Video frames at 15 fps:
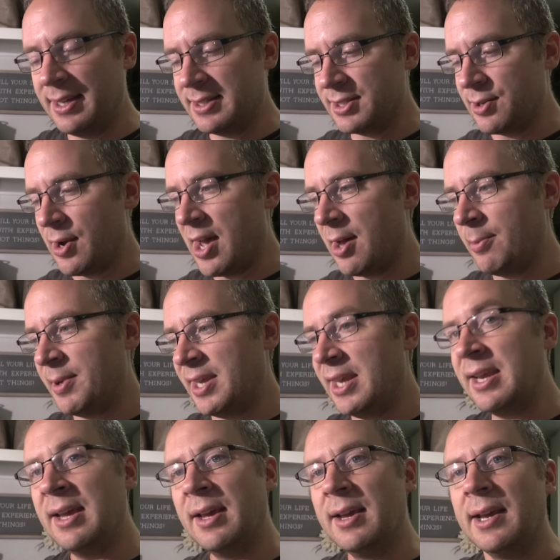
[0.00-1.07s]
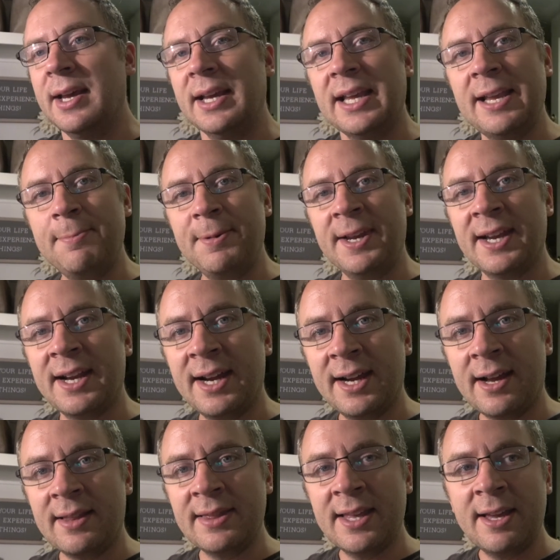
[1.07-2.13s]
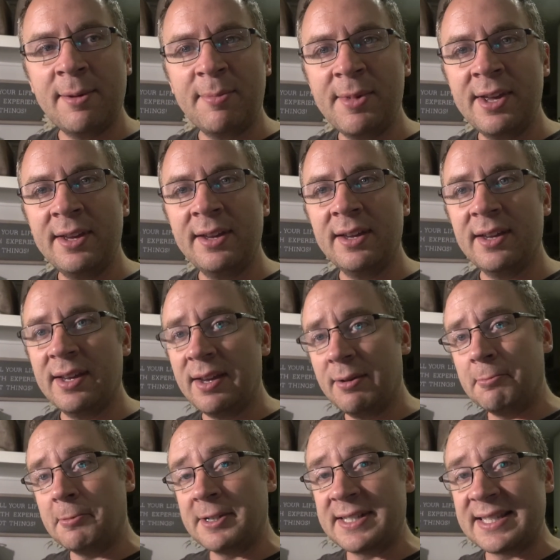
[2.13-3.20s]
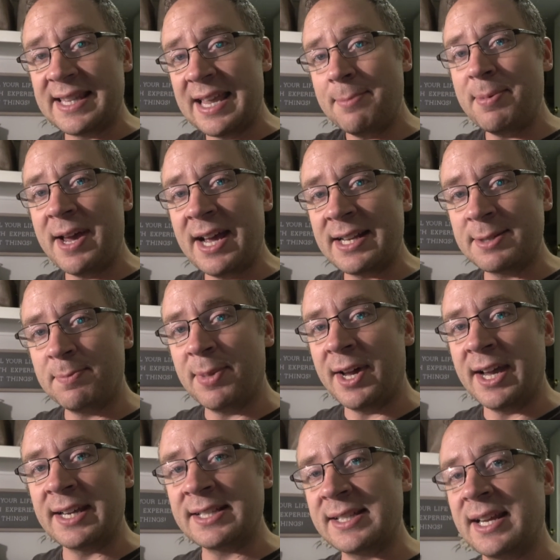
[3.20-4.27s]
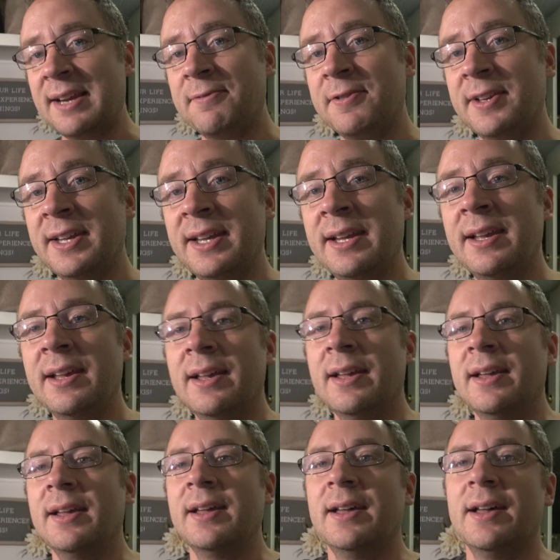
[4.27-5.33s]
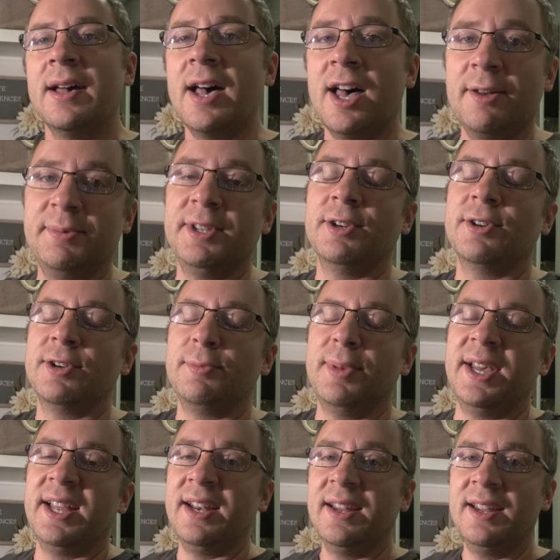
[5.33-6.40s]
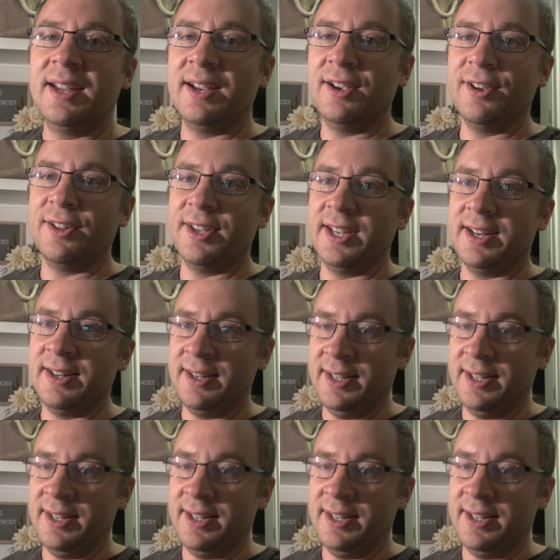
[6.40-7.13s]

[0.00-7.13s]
So I'll be keeping an eye on them. Once they pass by safely, I'll be going to bed and calling it a